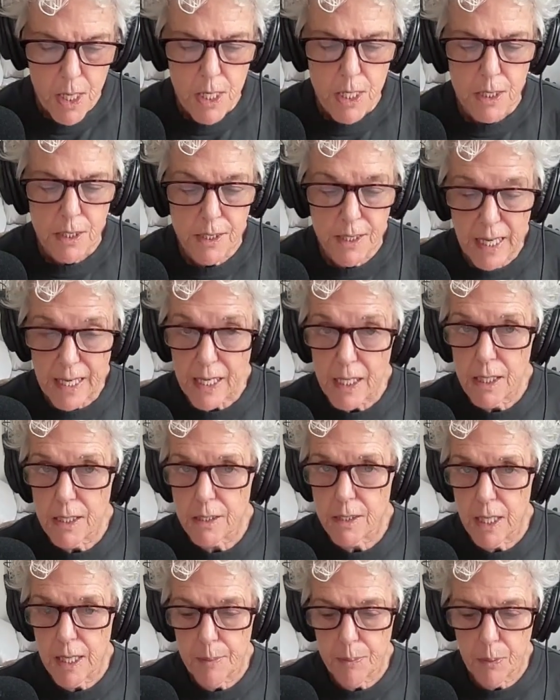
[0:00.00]
Second
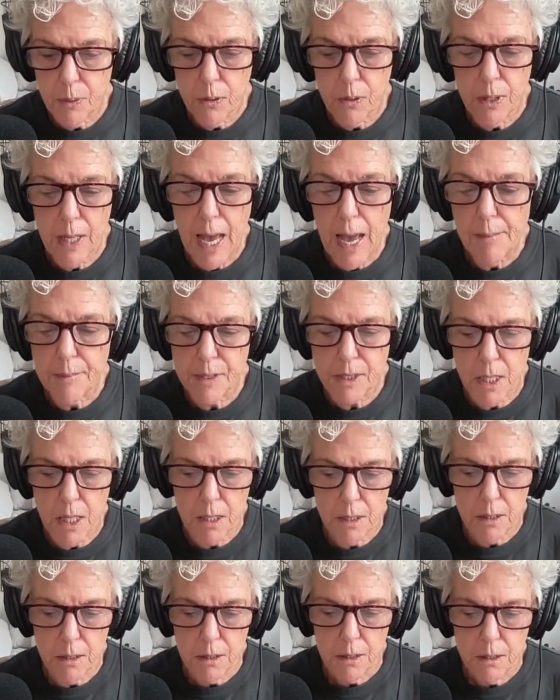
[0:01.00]
example,
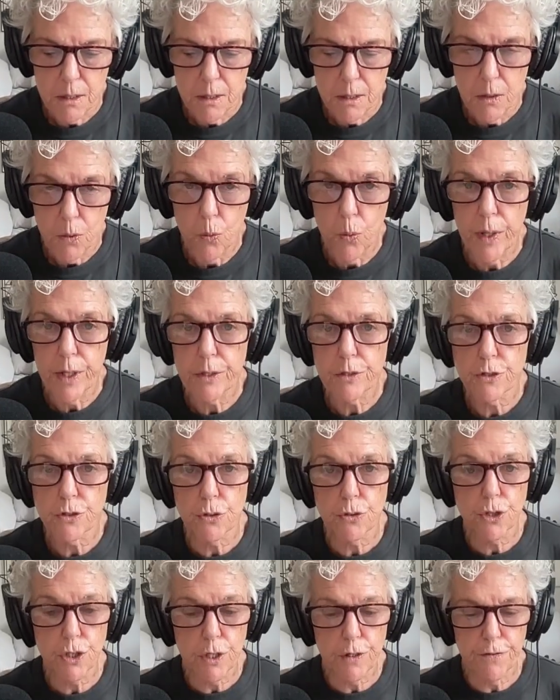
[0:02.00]
Amazon, where
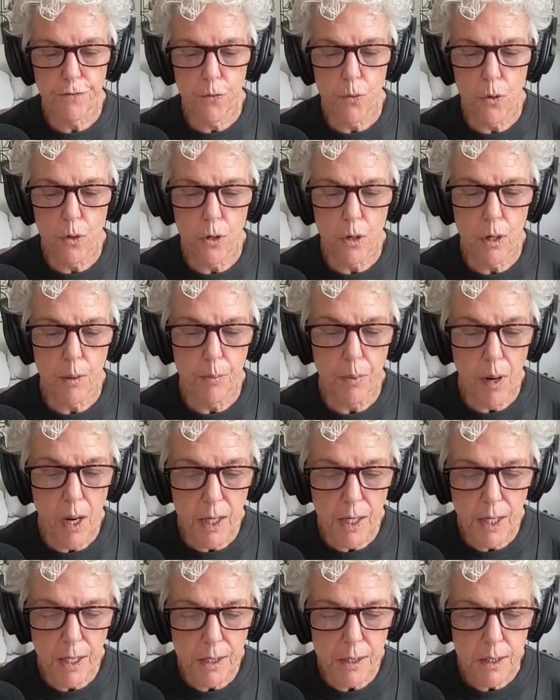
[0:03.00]
searching for a
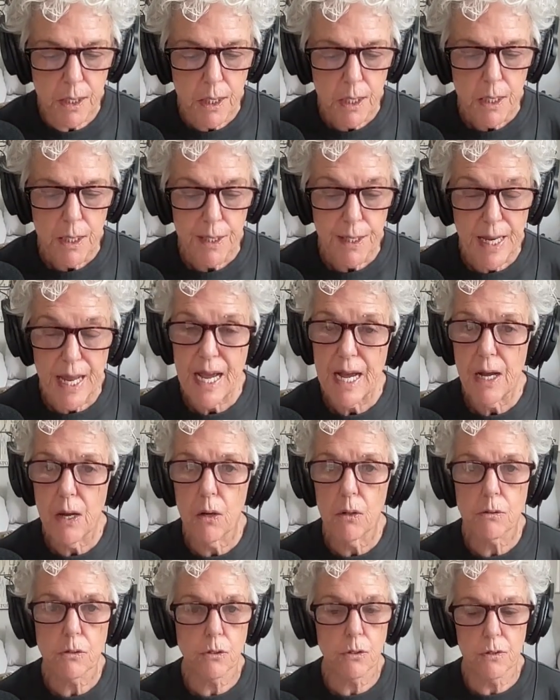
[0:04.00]
product
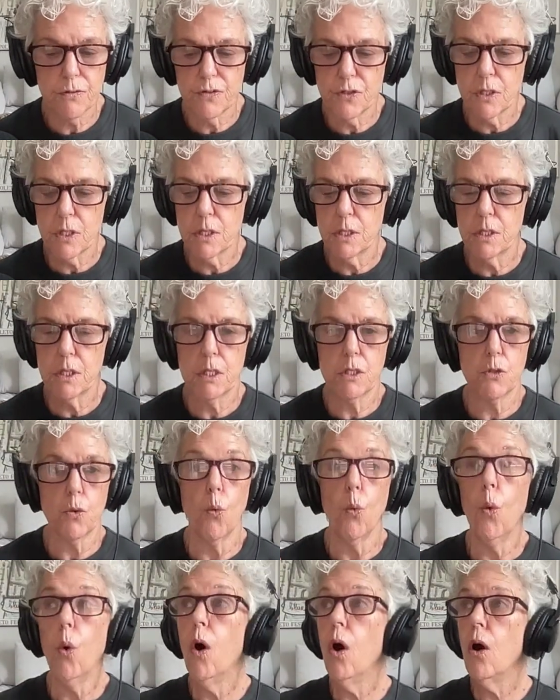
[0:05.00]
now surfaces this
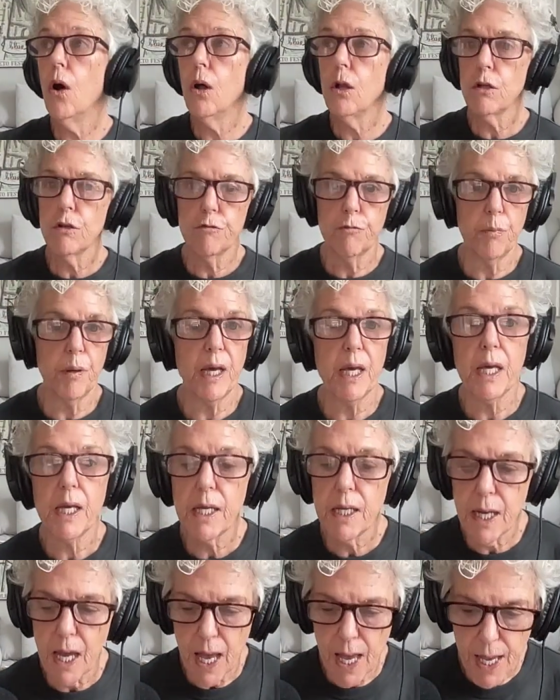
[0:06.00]
wall of
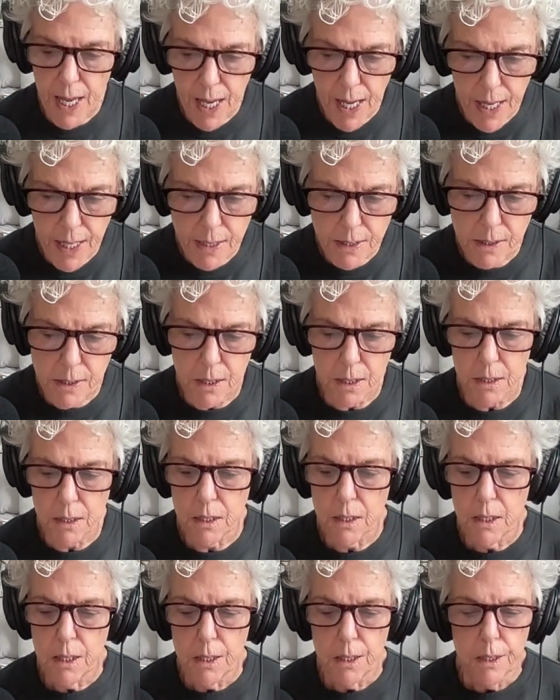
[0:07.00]
paid ads and
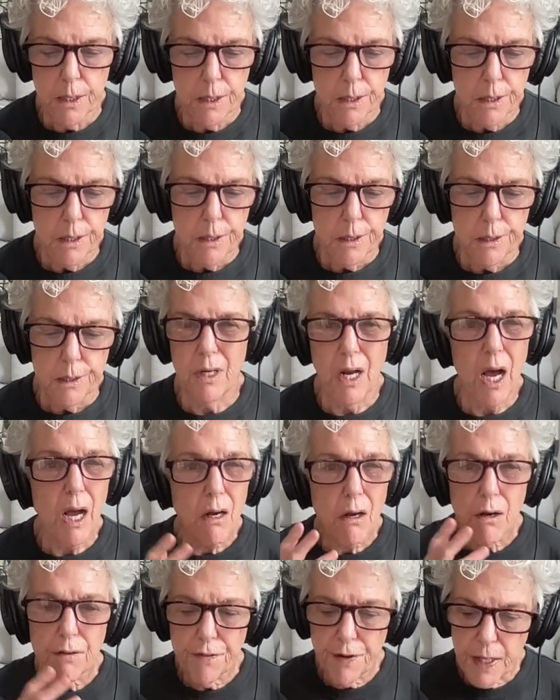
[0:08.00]

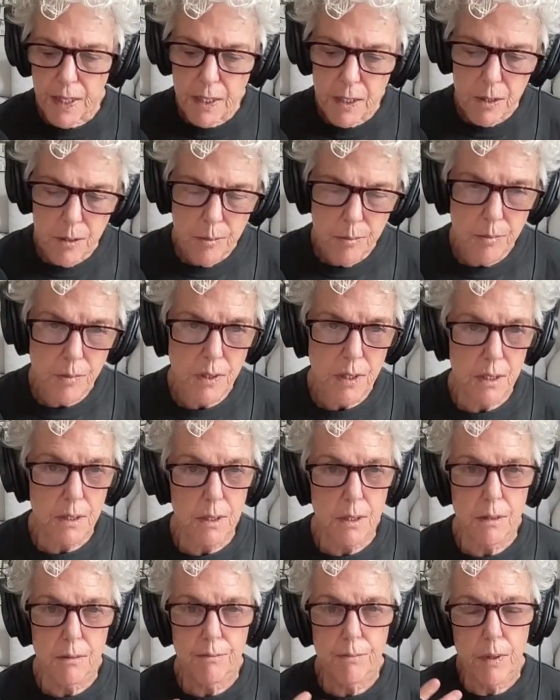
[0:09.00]
knockoff items, and
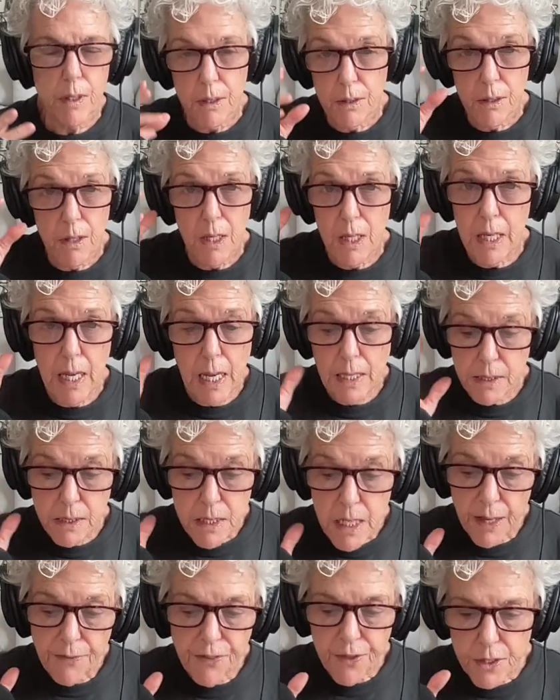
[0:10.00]
it has
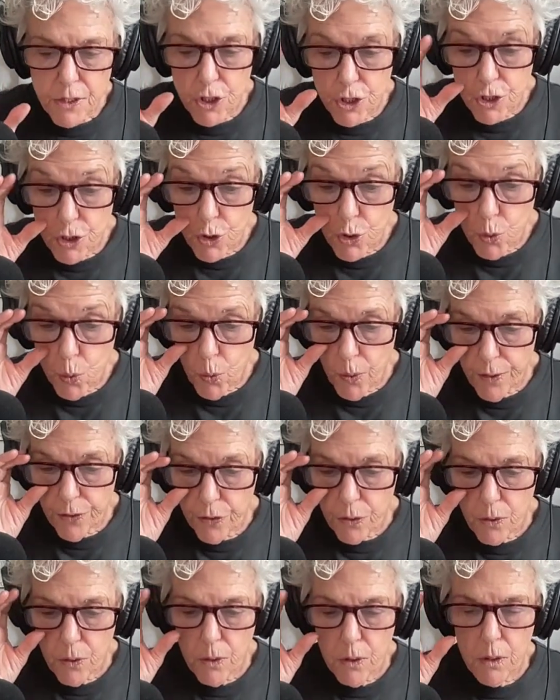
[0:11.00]
nothing to do
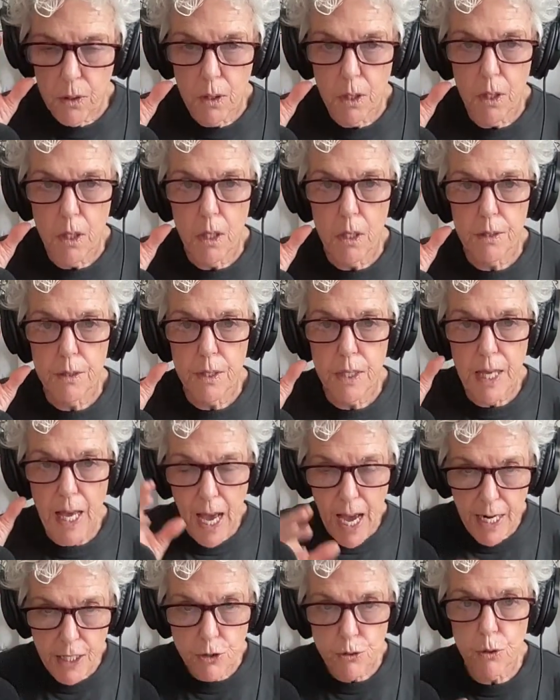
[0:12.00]
with the
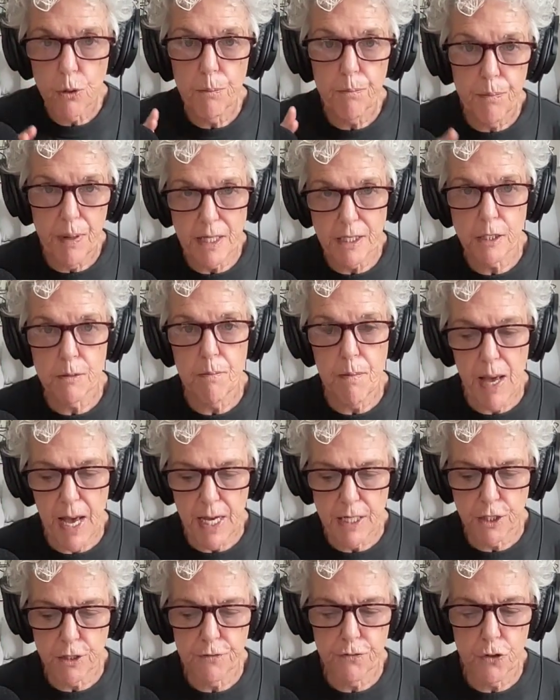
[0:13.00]
actual best
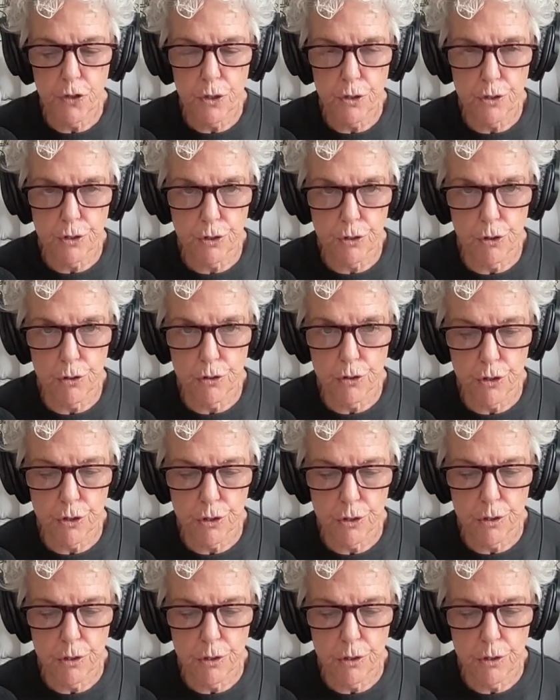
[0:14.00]
match for your search.